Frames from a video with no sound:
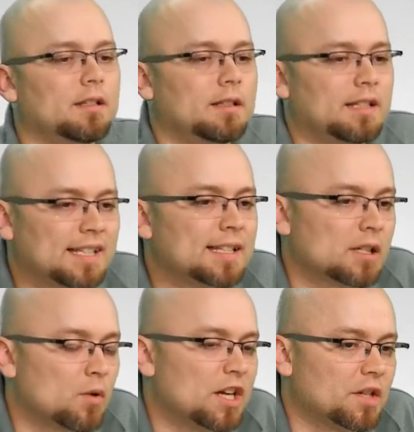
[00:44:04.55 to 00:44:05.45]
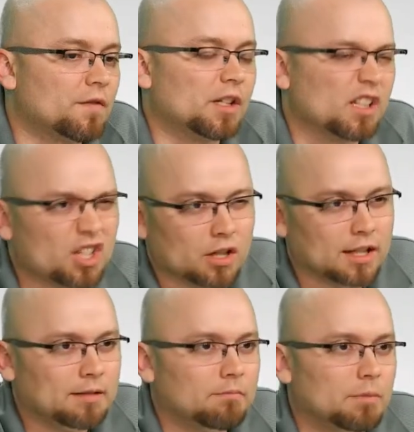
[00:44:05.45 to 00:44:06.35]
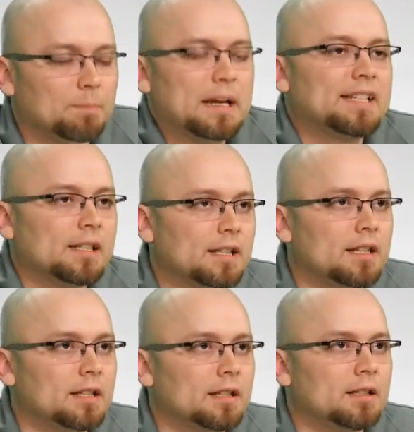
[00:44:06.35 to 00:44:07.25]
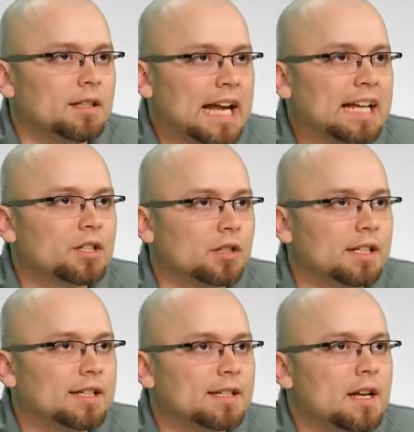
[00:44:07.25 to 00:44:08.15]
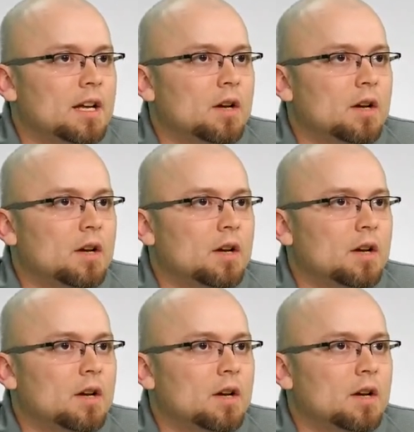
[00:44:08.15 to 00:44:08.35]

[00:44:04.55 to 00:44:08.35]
This is a question for your attorney, but basically the answer is